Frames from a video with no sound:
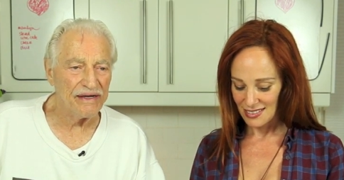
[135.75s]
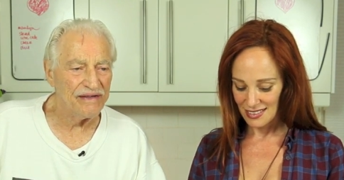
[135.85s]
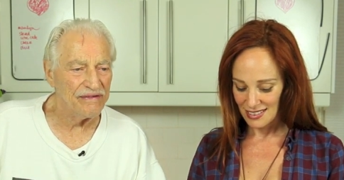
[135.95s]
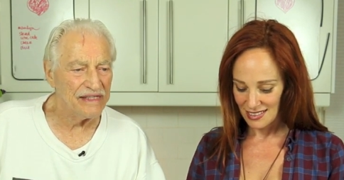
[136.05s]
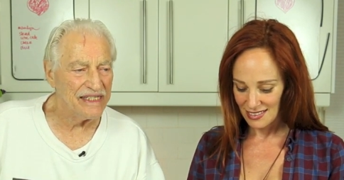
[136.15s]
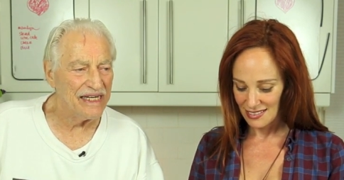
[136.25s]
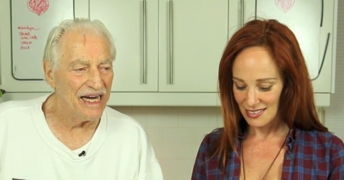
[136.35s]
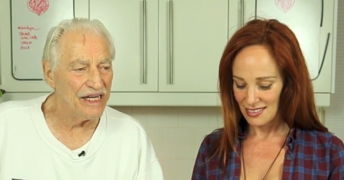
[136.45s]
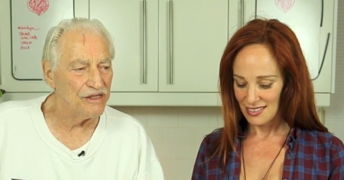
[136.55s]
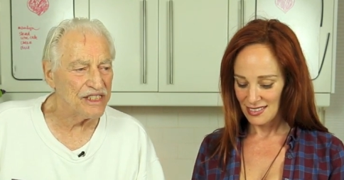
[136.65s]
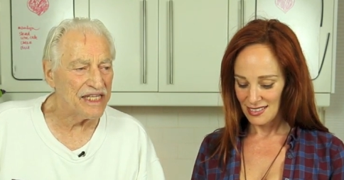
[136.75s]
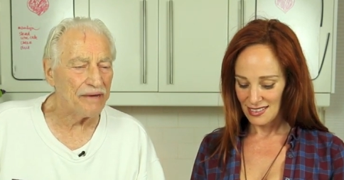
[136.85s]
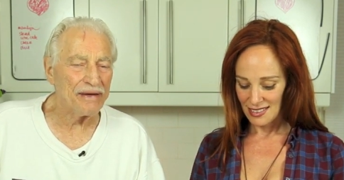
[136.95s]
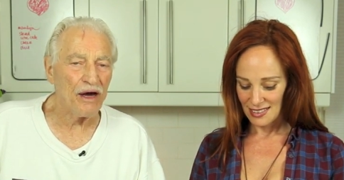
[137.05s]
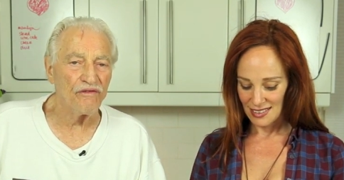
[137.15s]
Speaker 1: I, it used to
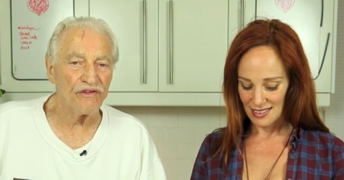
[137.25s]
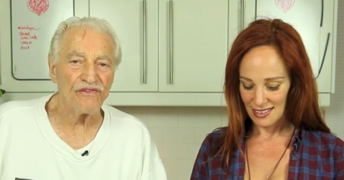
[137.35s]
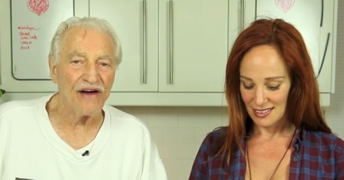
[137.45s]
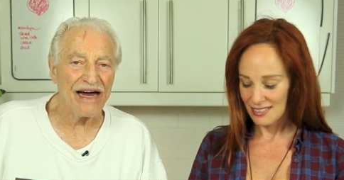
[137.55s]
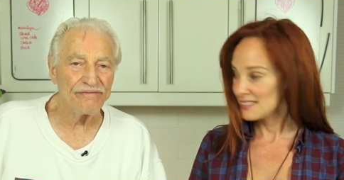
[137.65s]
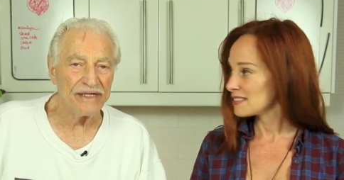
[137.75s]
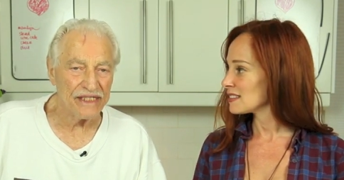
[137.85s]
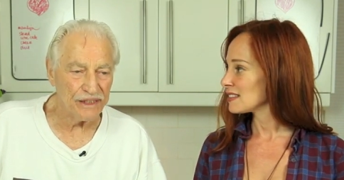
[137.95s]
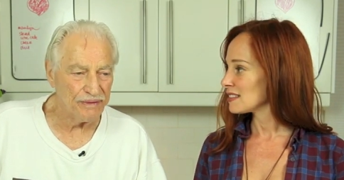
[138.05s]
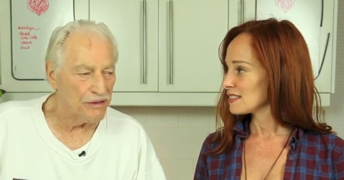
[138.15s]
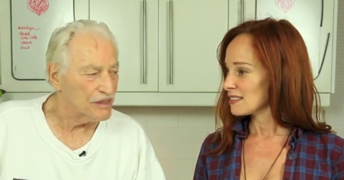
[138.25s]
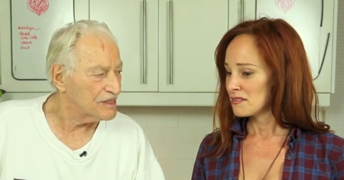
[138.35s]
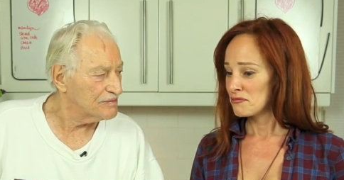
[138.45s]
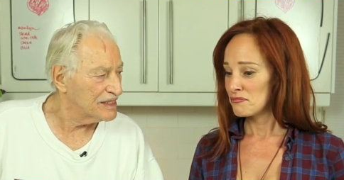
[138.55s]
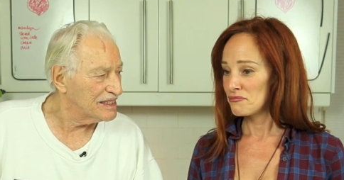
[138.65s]
take me over five minutes
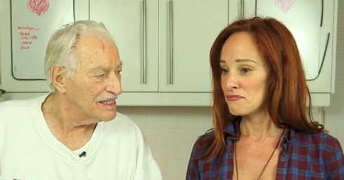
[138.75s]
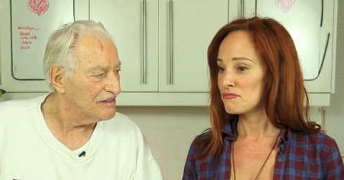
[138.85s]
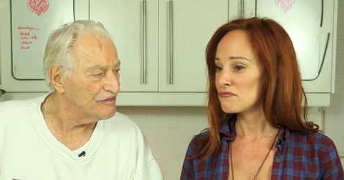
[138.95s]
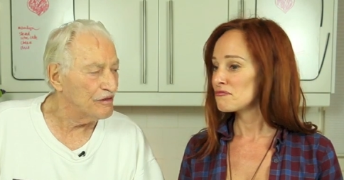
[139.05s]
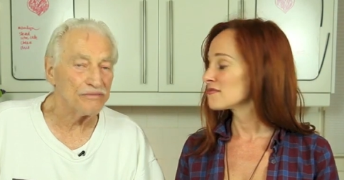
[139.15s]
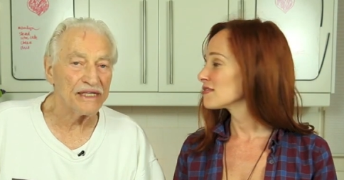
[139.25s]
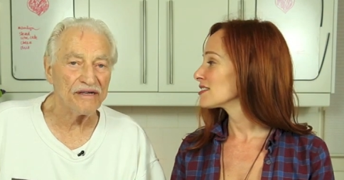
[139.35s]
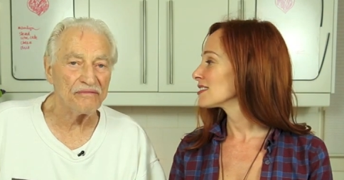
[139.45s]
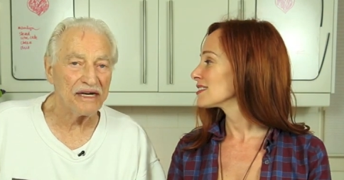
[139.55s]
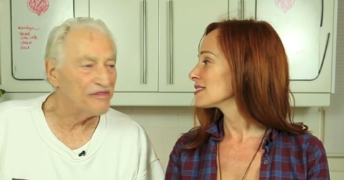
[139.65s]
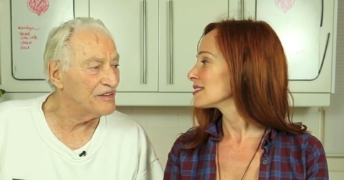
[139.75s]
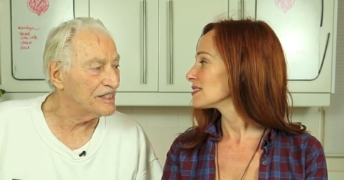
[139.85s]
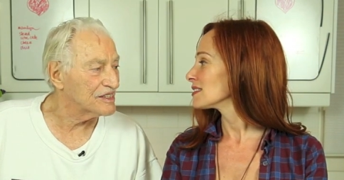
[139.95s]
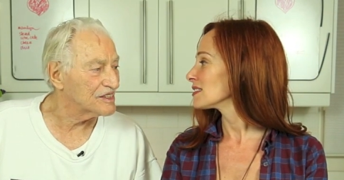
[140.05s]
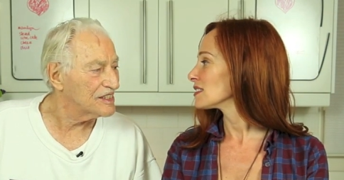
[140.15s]
because of my fumbling of my
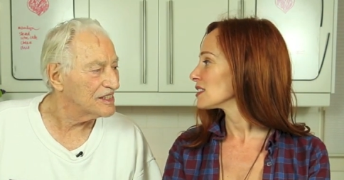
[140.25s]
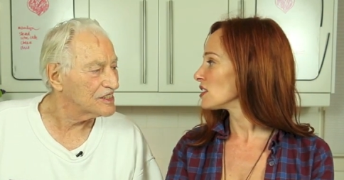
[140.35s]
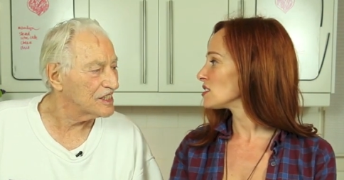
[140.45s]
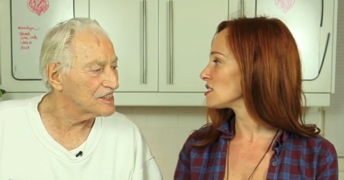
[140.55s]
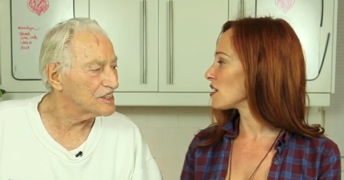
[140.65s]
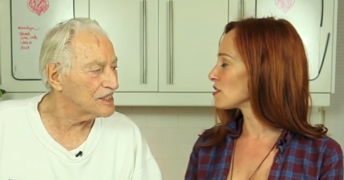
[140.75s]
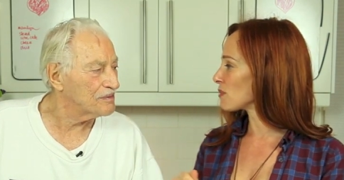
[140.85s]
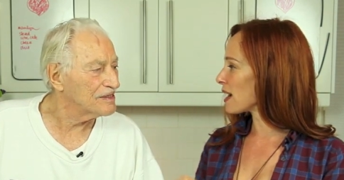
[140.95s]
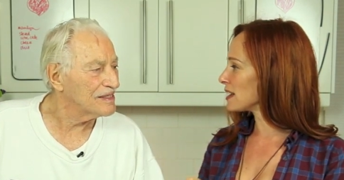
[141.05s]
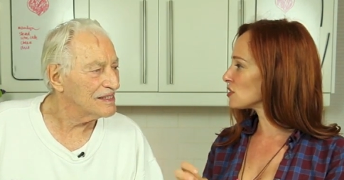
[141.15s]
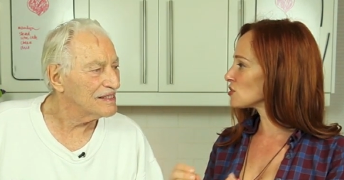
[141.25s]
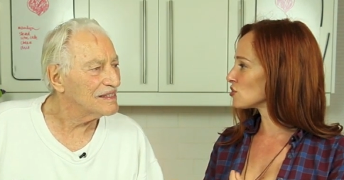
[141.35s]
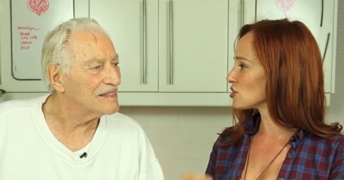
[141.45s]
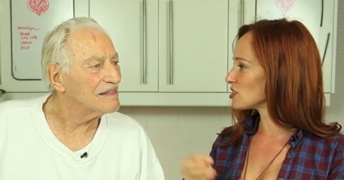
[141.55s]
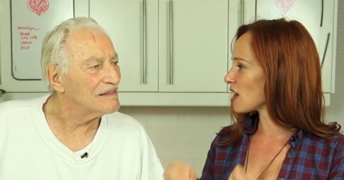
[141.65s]
fingers. Because arthritis
Speaker 2: or
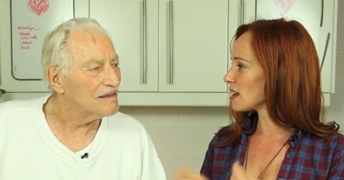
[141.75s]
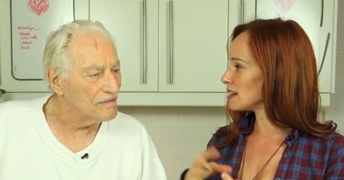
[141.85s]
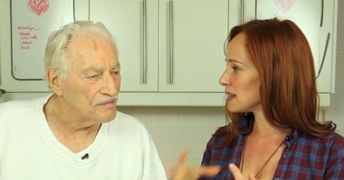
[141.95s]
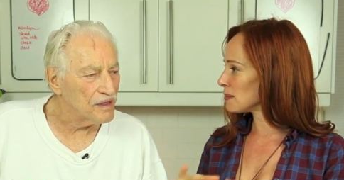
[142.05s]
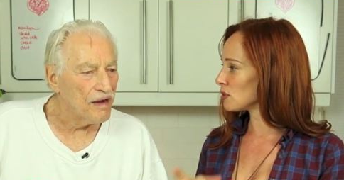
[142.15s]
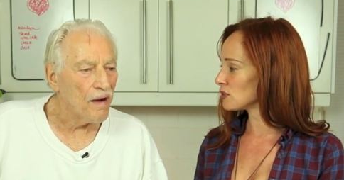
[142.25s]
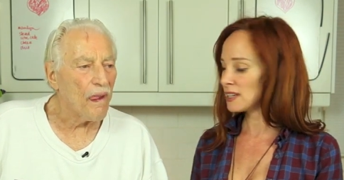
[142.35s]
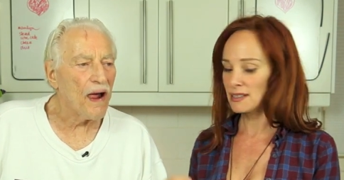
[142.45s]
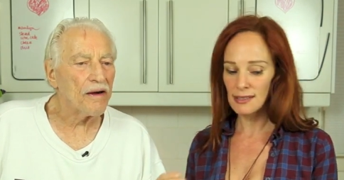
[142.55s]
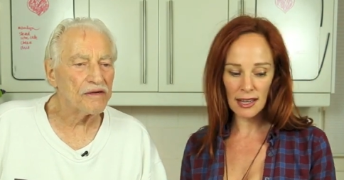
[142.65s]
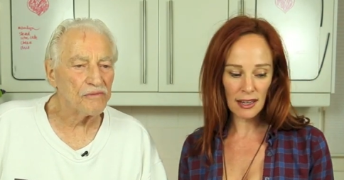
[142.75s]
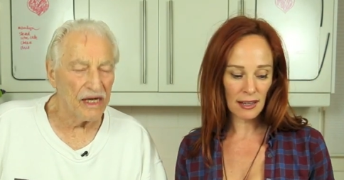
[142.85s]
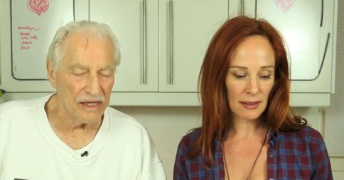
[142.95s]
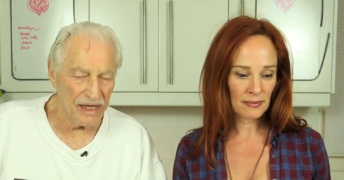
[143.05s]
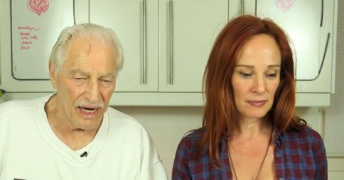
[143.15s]
just not a nimbleness like
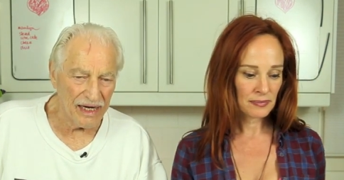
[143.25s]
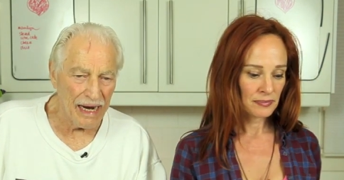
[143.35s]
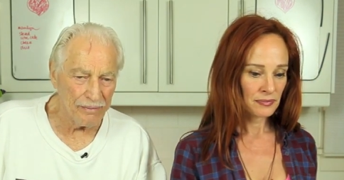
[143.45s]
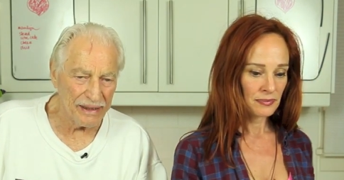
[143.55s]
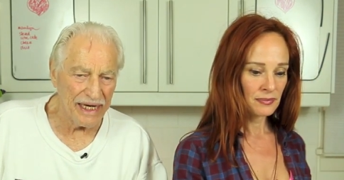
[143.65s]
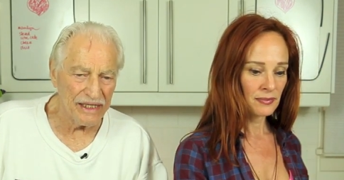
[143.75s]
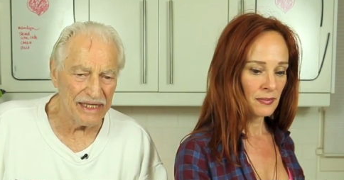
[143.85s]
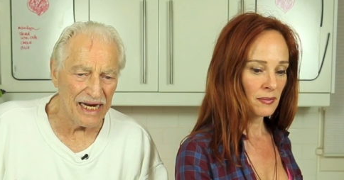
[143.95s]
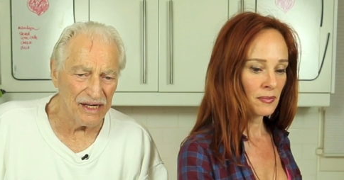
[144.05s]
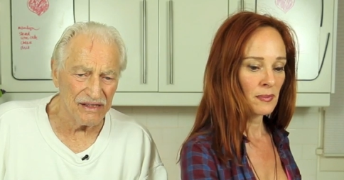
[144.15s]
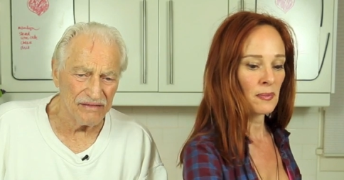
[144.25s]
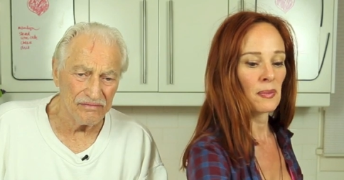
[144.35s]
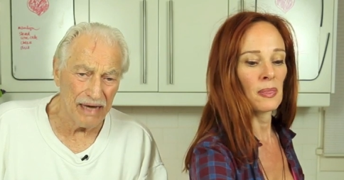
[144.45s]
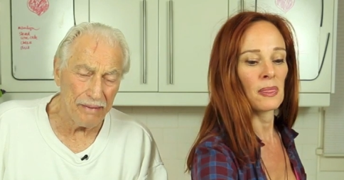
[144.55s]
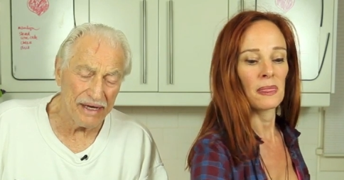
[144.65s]
Well, a,
Speaker 1: a, combination, not a,
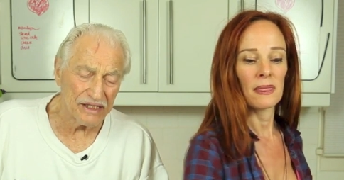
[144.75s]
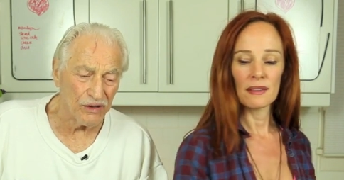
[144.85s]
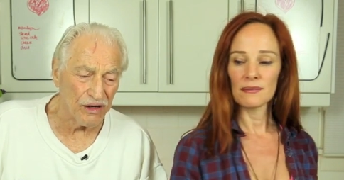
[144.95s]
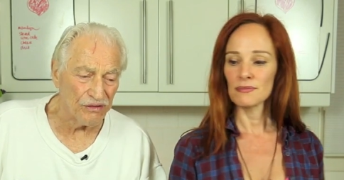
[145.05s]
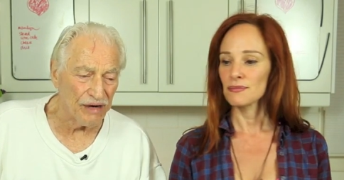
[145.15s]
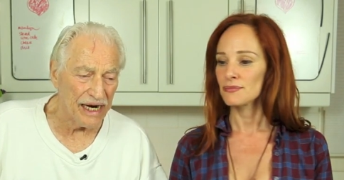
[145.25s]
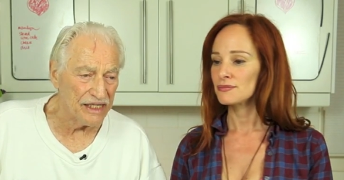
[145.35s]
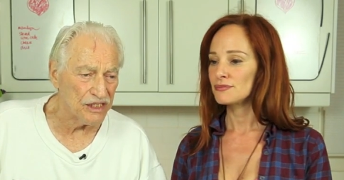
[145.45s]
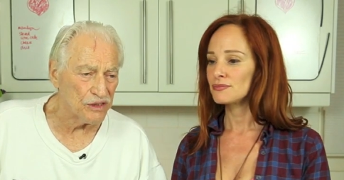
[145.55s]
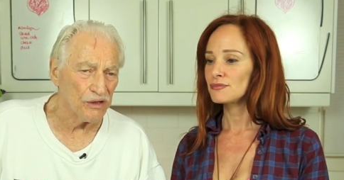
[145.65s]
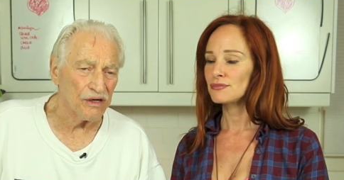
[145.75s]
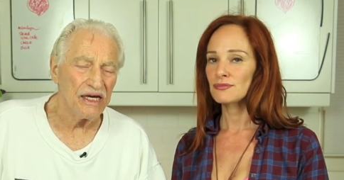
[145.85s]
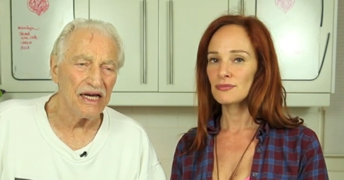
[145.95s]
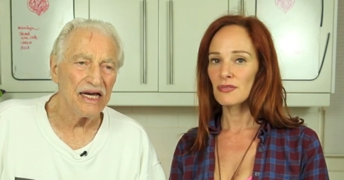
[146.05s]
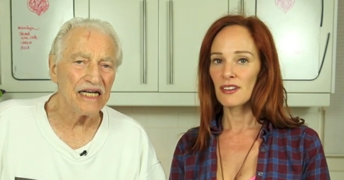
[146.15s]
maybe it's arthritis
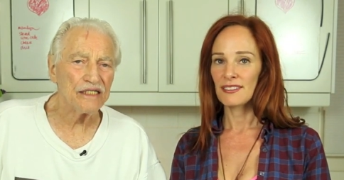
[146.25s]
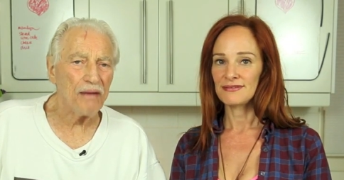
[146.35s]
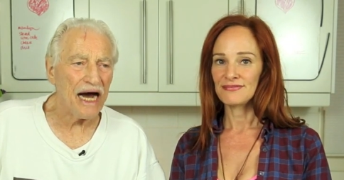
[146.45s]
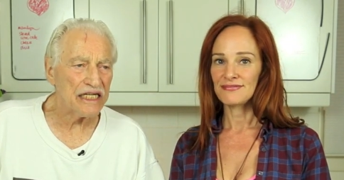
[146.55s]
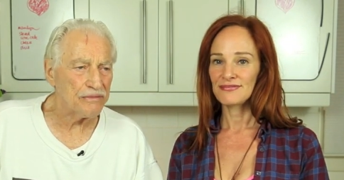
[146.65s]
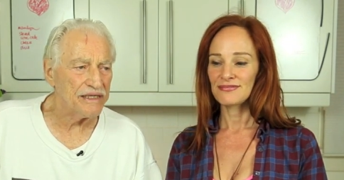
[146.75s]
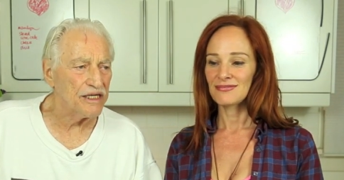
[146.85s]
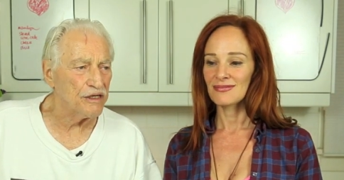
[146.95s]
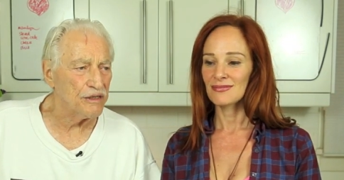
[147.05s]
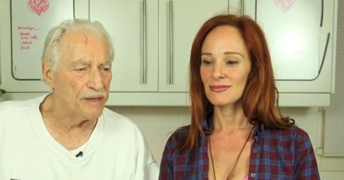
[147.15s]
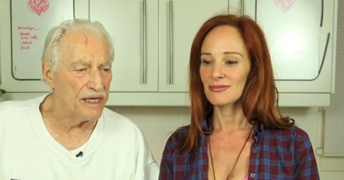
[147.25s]
or it's possibly it could